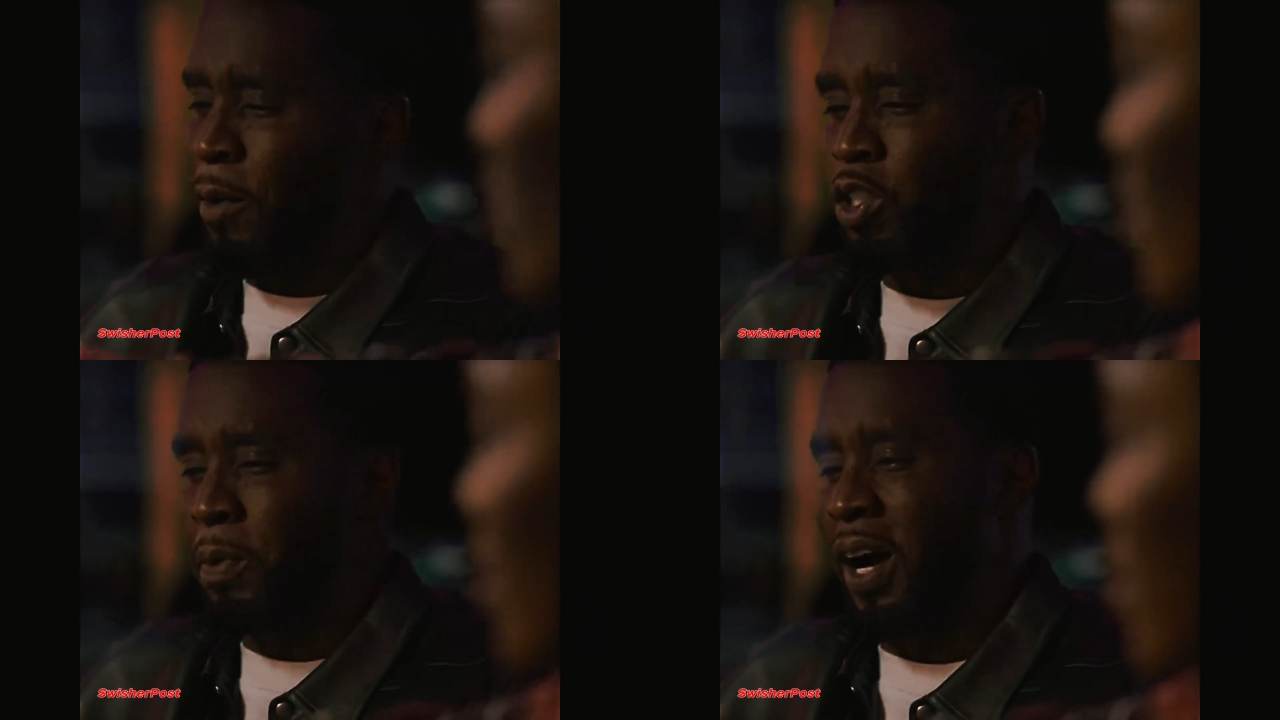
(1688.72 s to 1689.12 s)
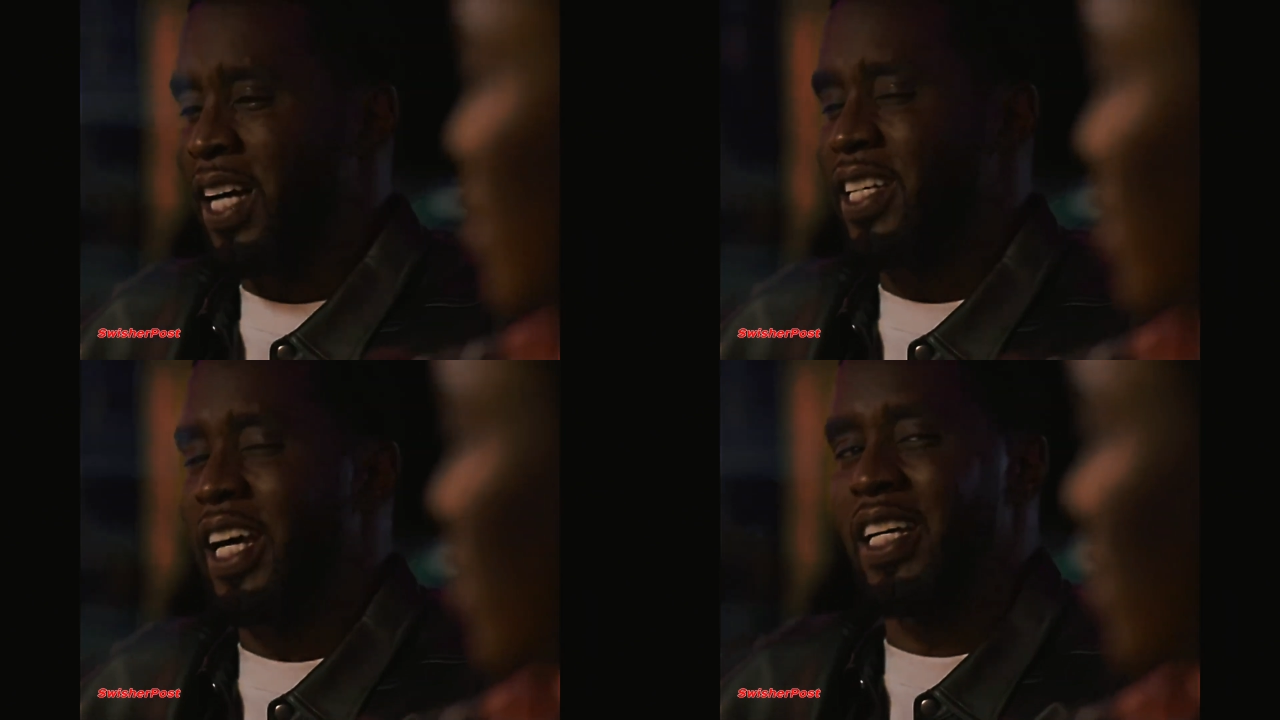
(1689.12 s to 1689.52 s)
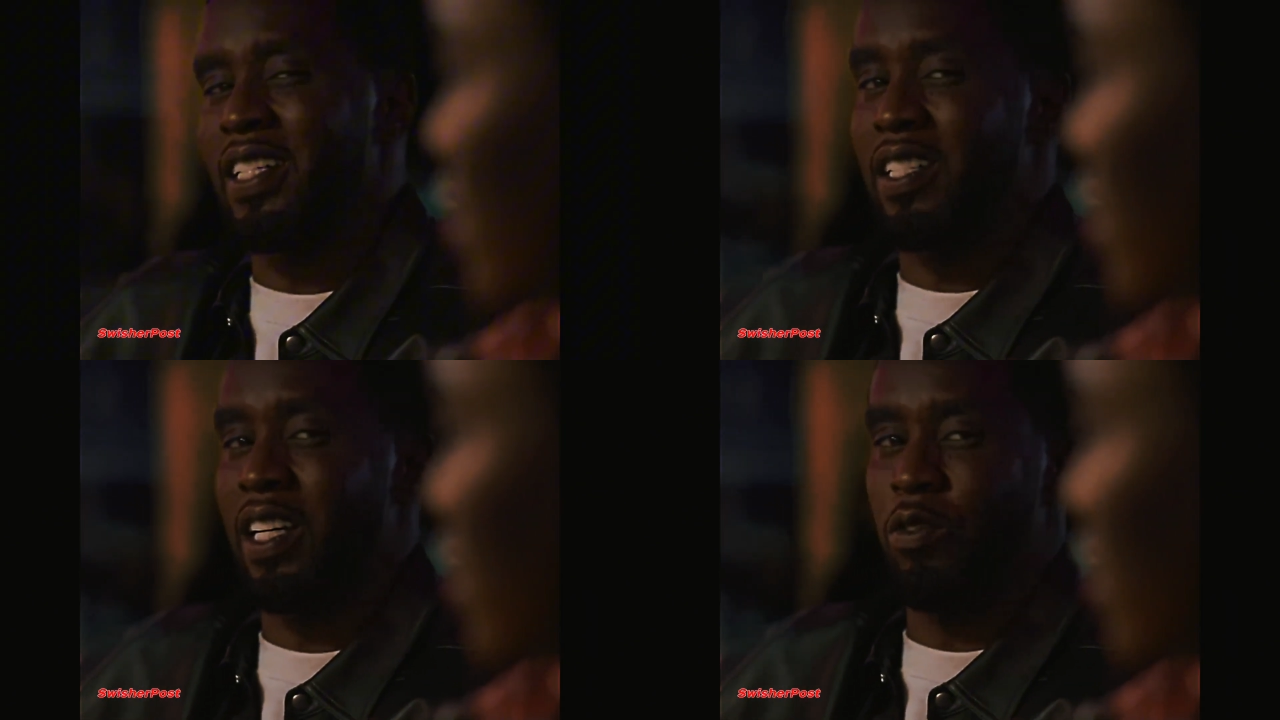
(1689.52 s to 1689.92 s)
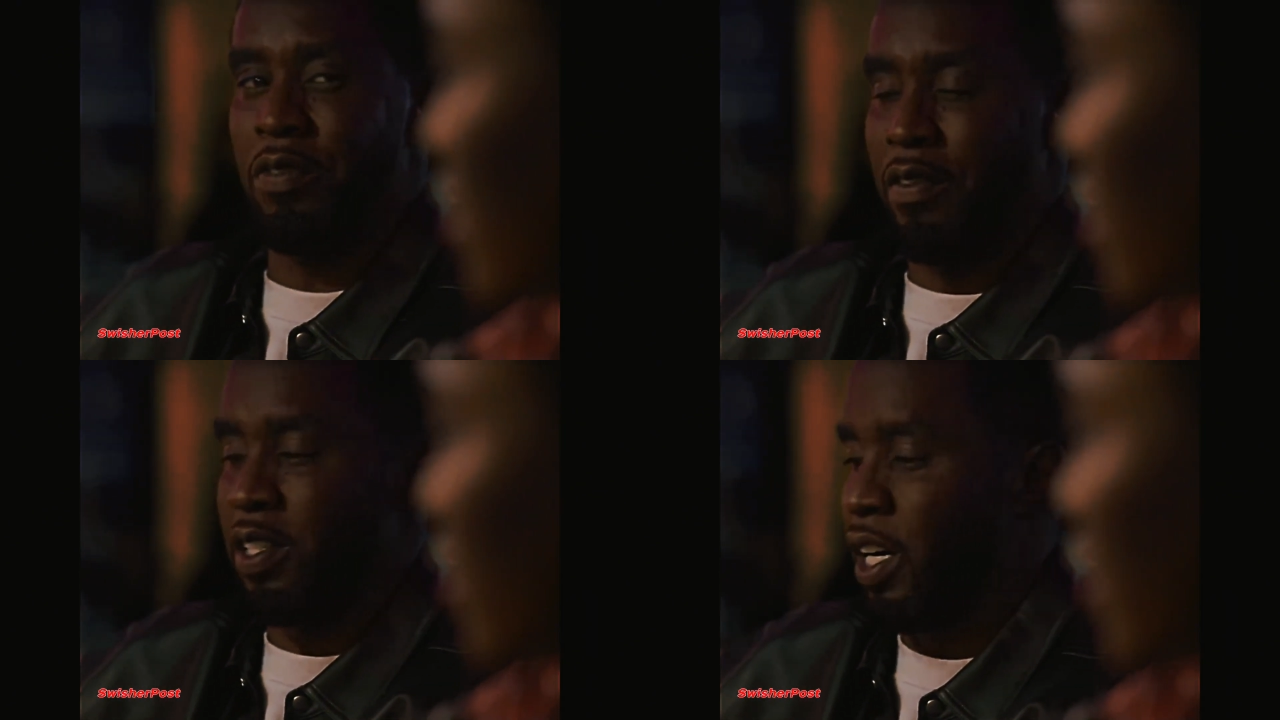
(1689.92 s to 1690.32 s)
allegedly orchestrated
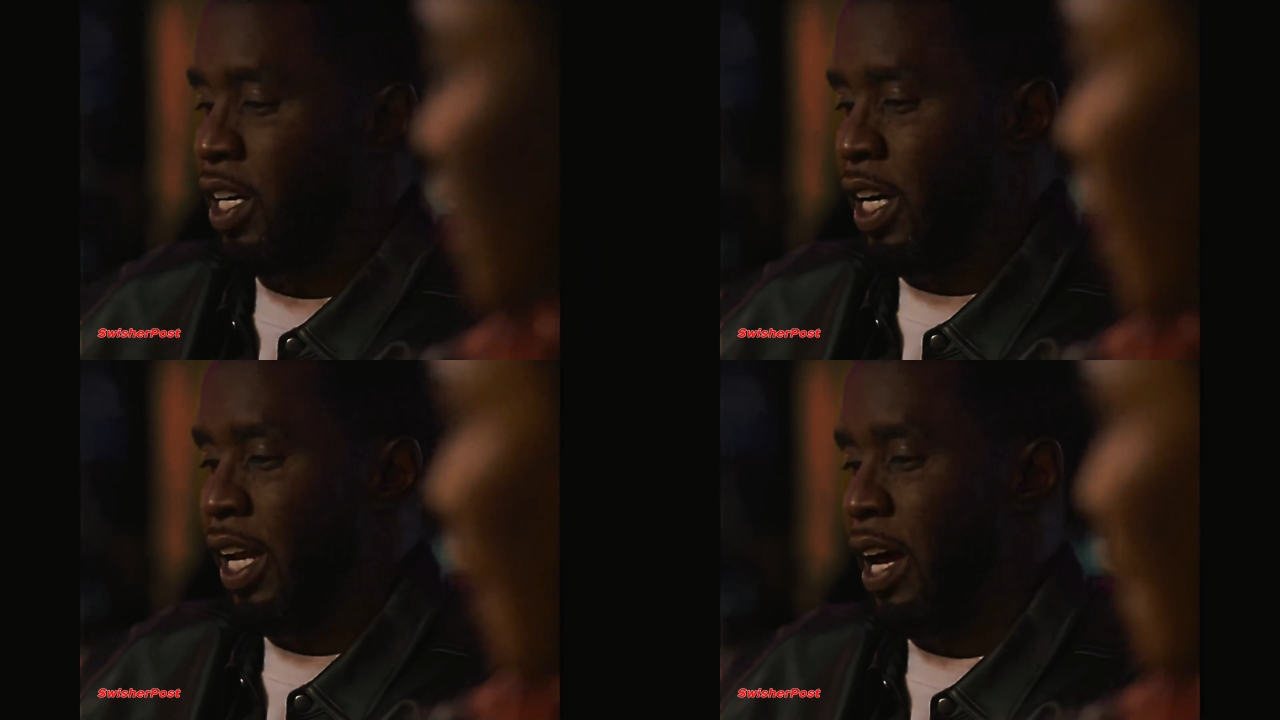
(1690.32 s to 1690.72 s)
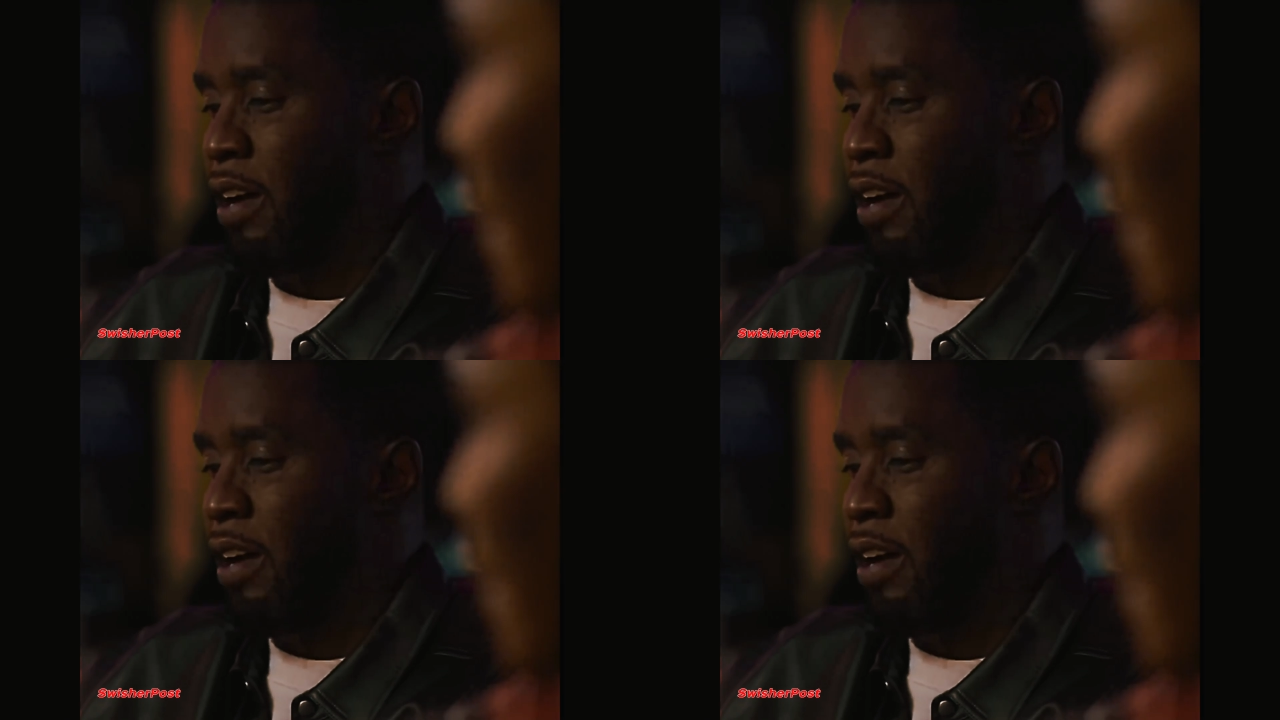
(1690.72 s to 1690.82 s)
and enforced by